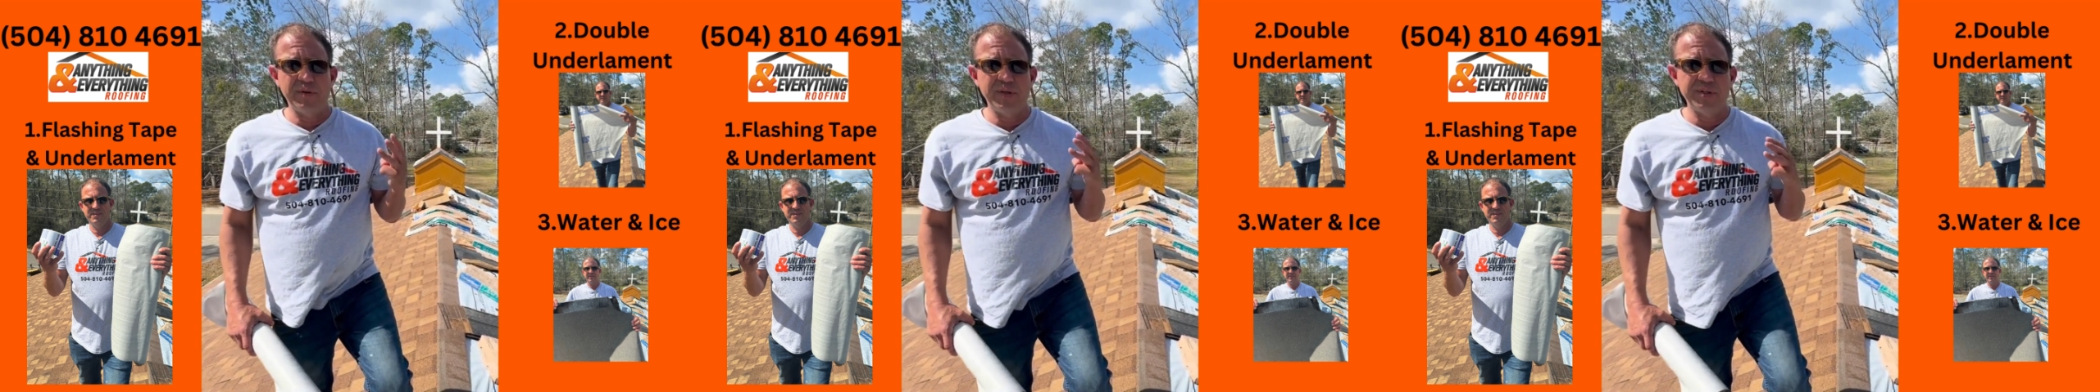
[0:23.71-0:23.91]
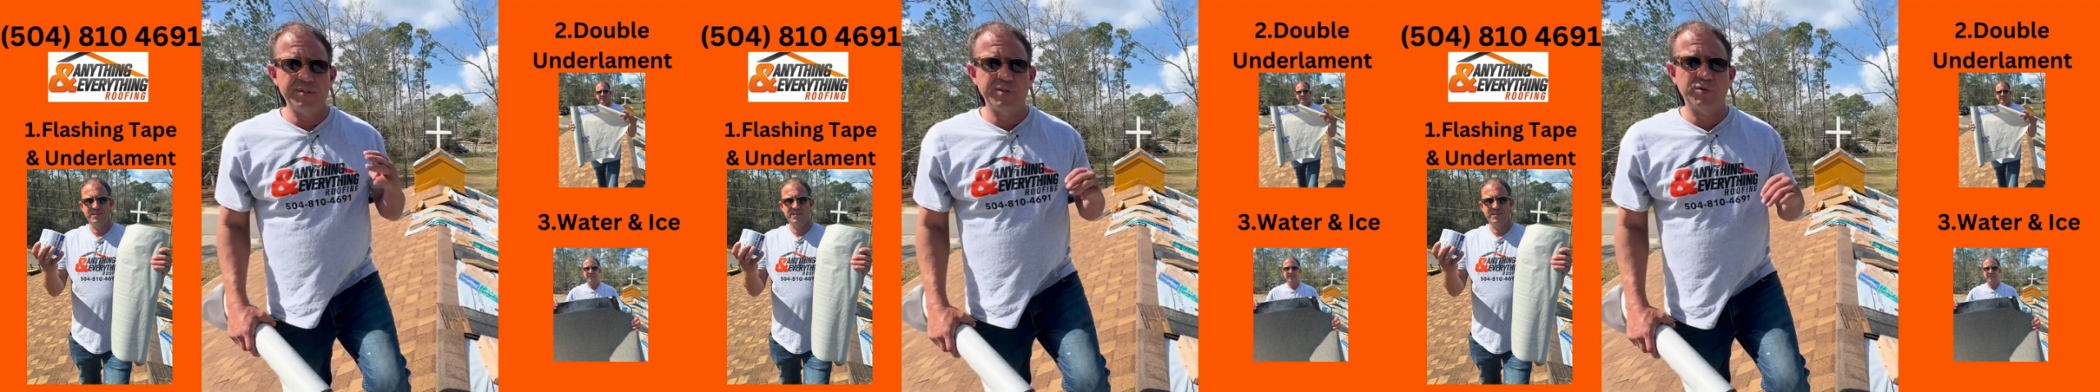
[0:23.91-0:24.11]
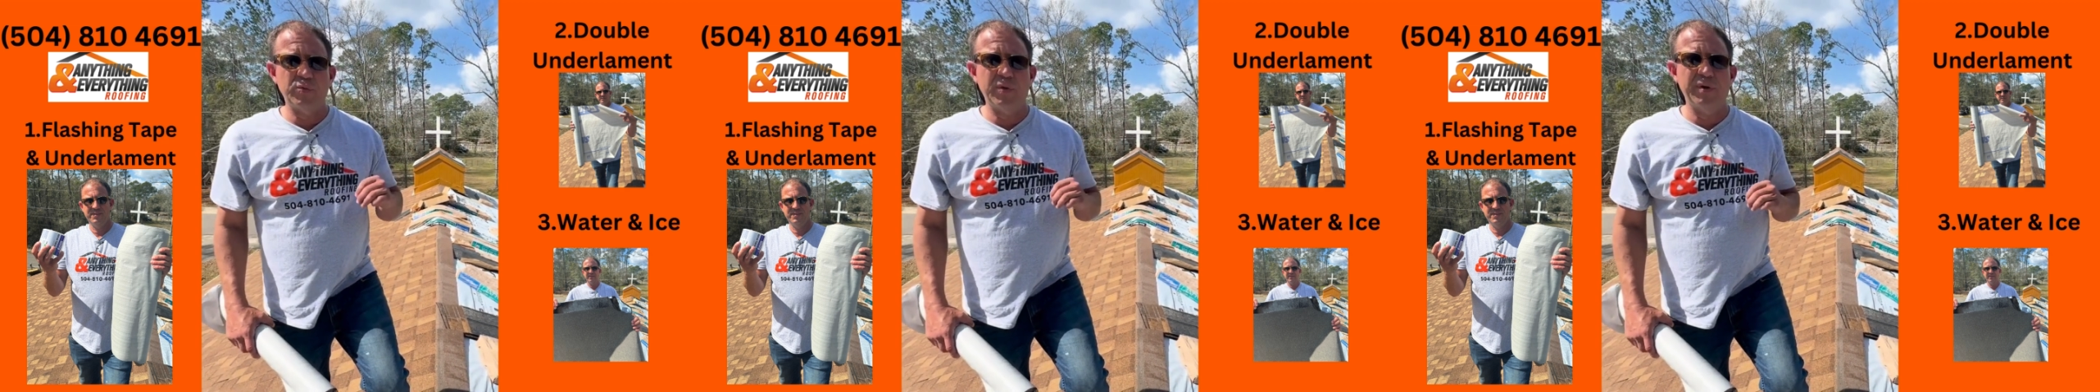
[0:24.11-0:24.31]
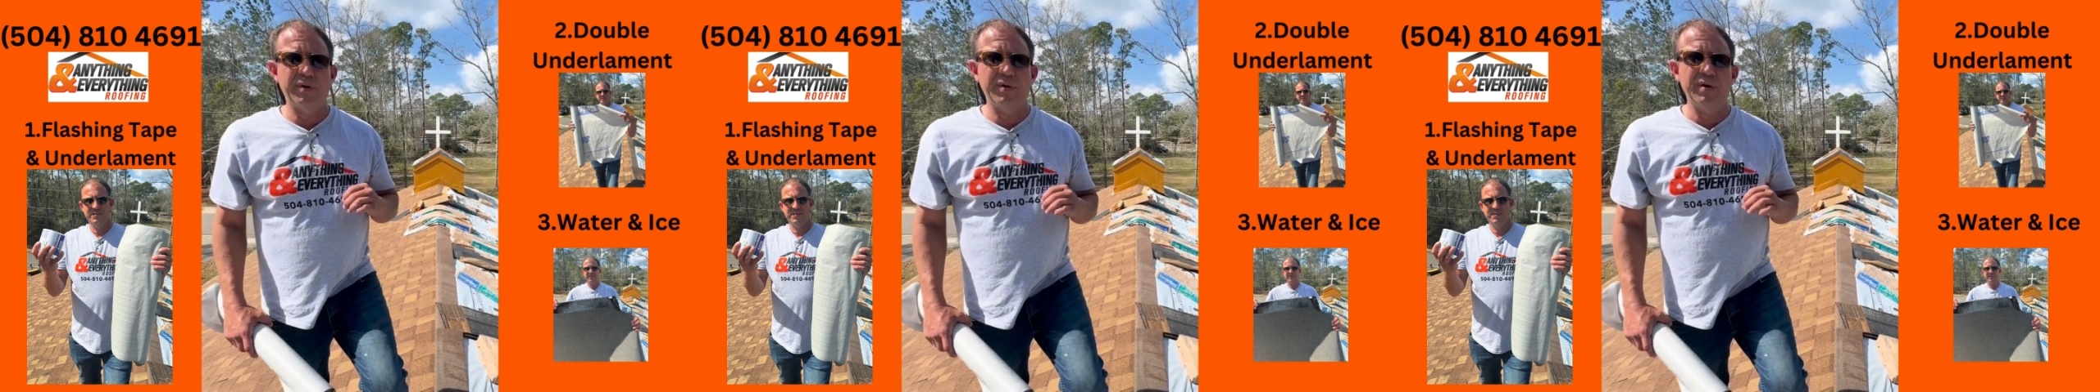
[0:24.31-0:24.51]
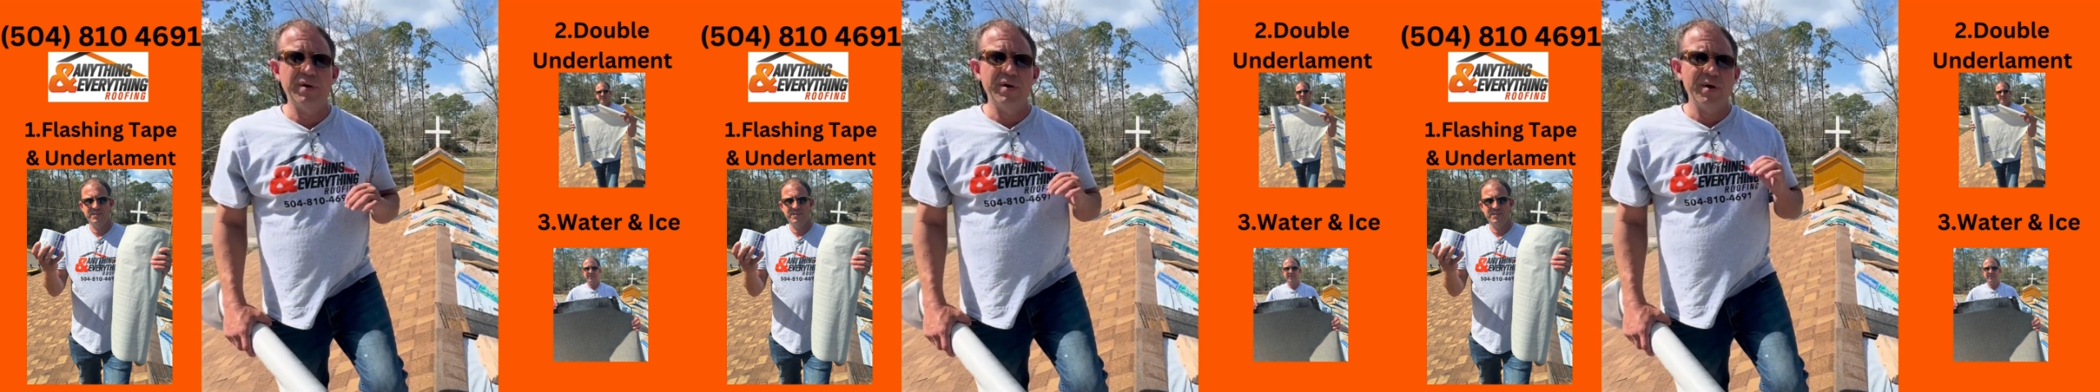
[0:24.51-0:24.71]
This is where
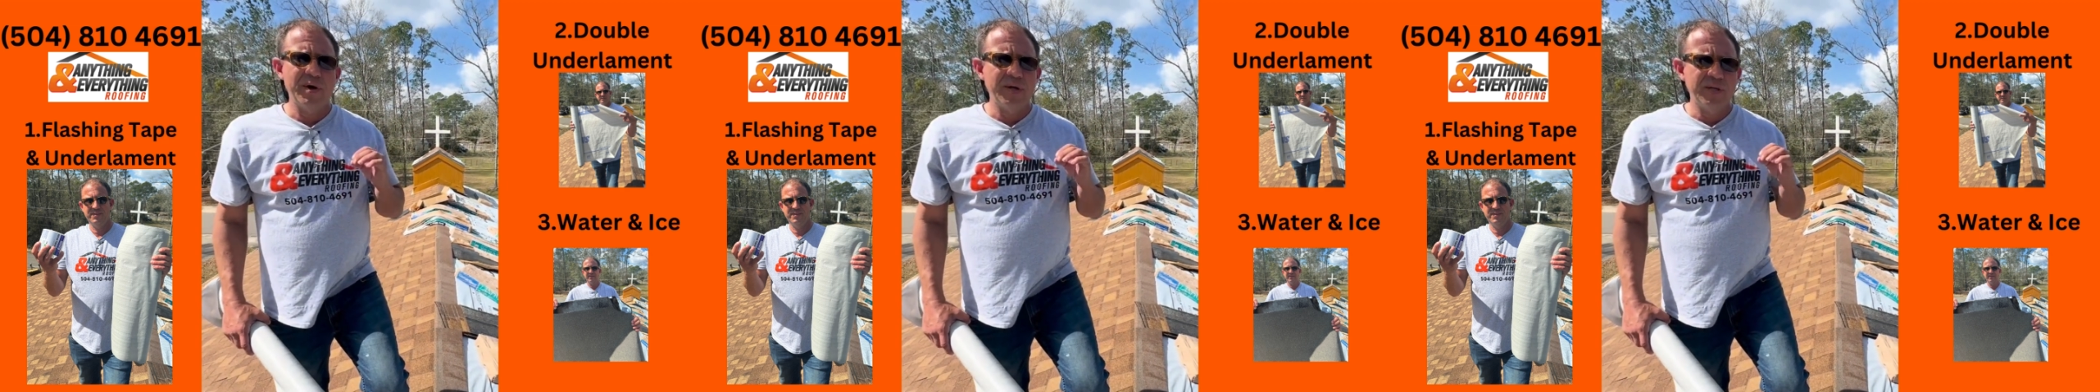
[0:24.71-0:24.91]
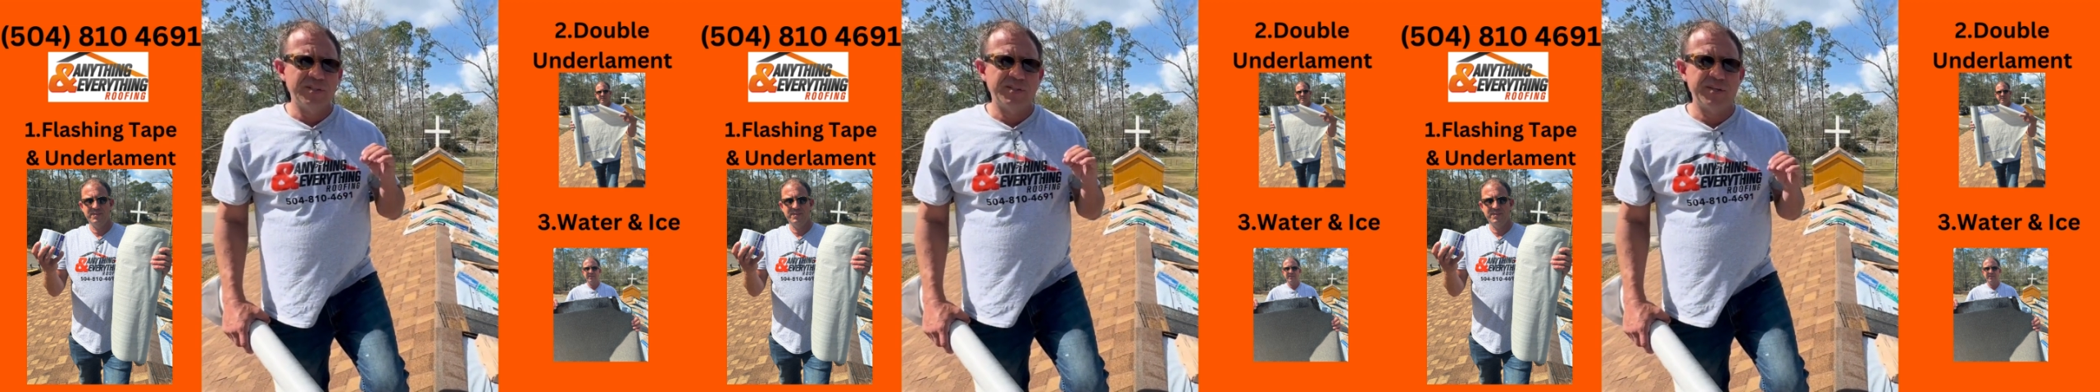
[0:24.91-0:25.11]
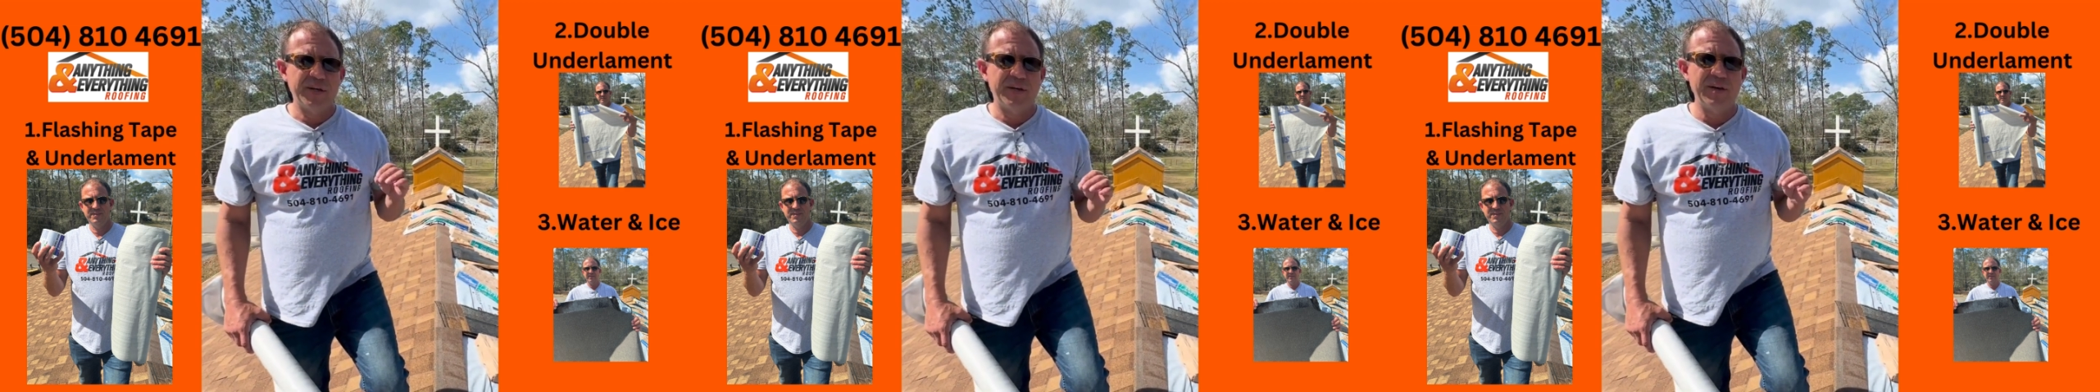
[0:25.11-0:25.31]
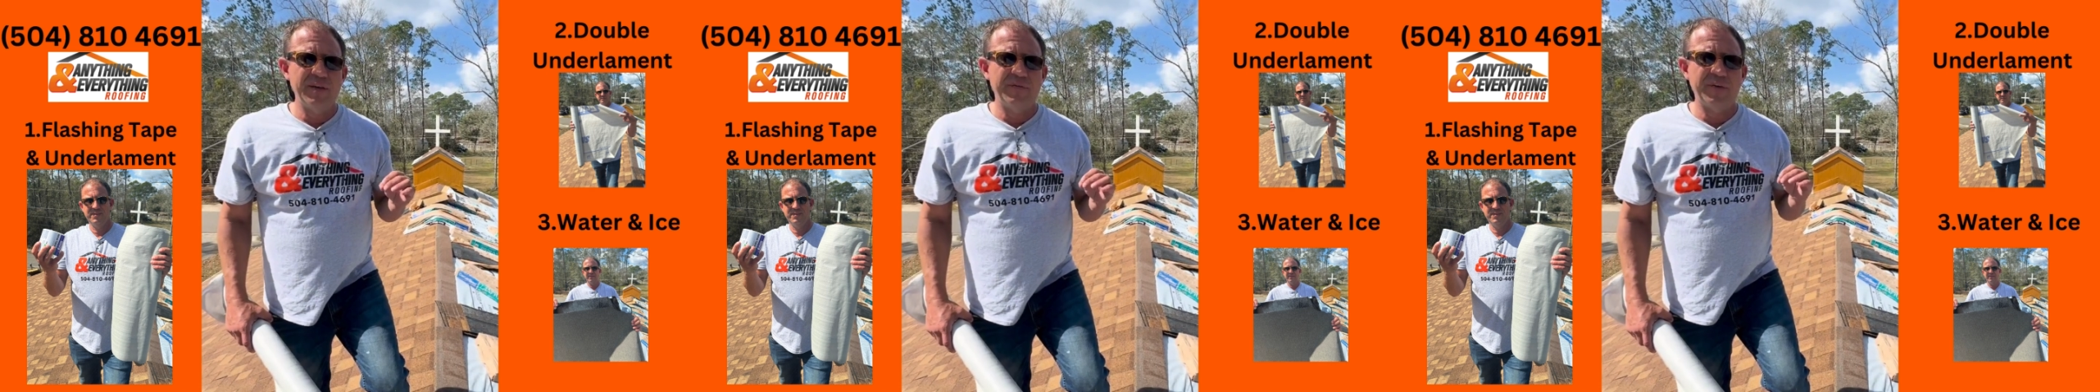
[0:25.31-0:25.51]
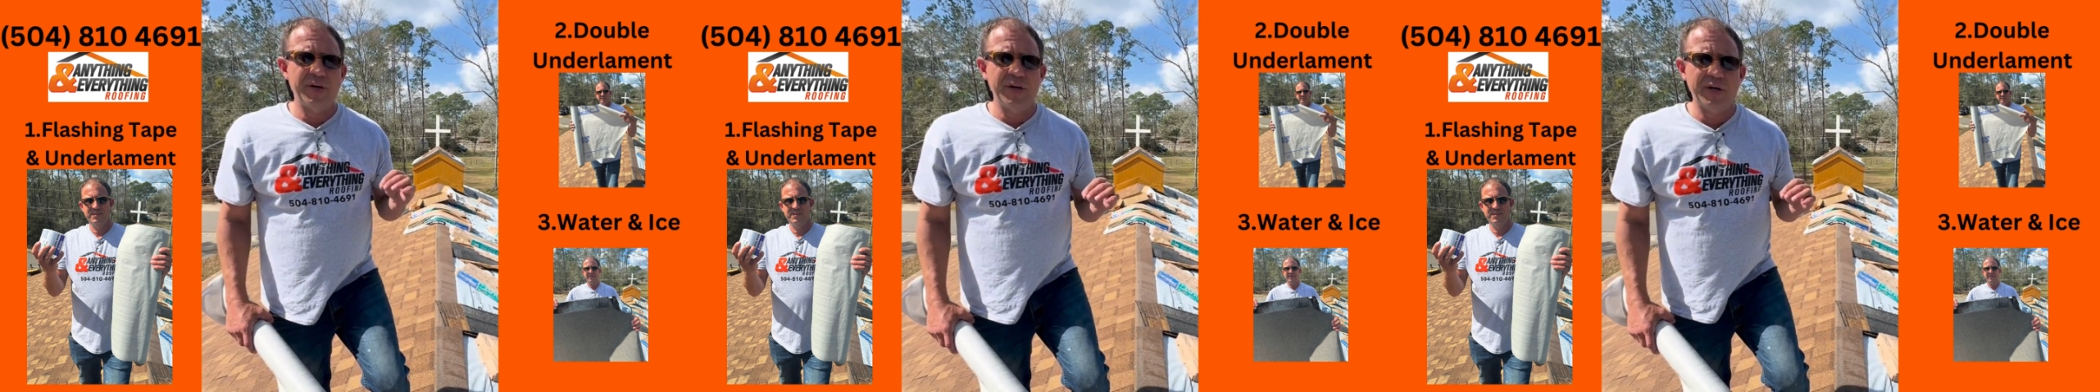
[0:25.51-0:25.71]
the
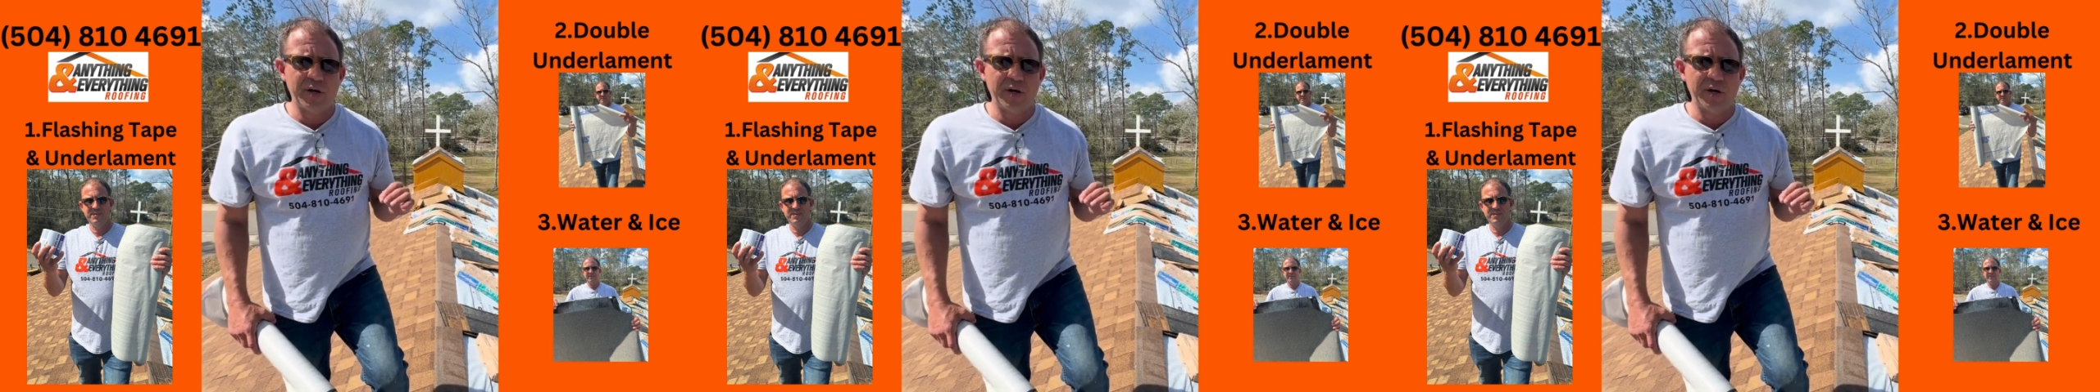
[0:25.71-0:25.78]
significant